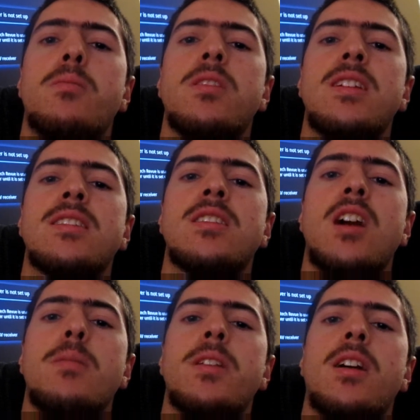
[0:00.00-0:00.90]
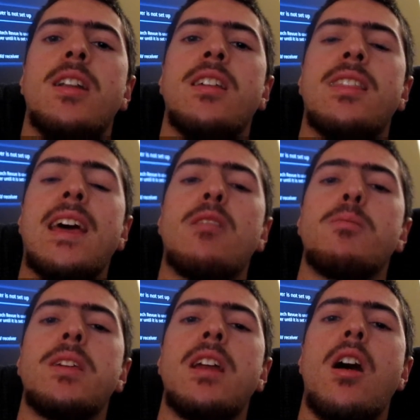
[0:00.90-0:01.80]
Please comment on it. That would
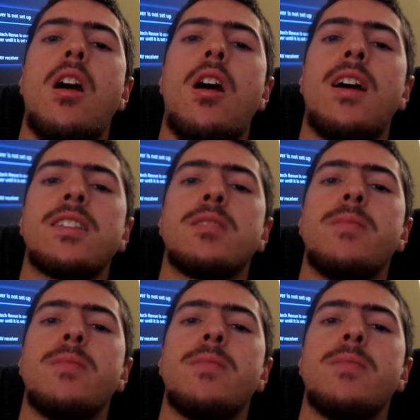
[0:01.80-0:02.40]
be awesome.